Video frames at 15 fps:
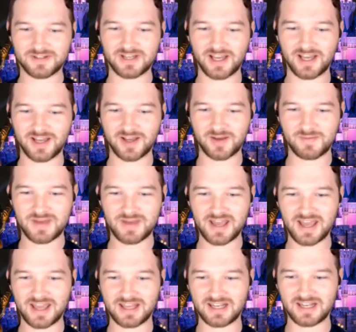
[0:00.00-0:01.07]
Um,
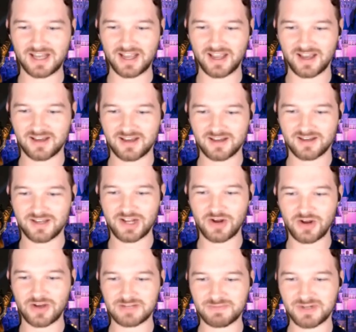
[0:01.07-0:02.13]
and like, you know,
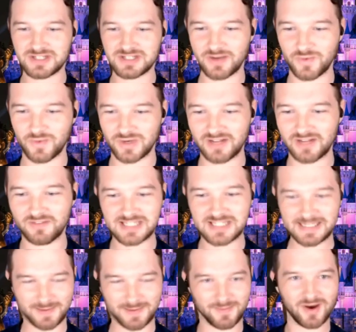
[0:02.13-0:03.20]
as much as I would love to say
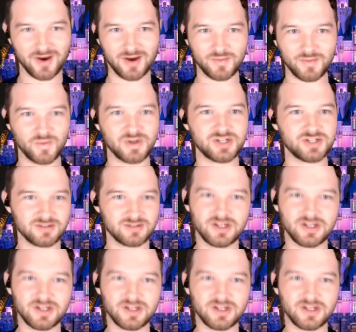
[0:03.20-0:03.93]
my mom, which,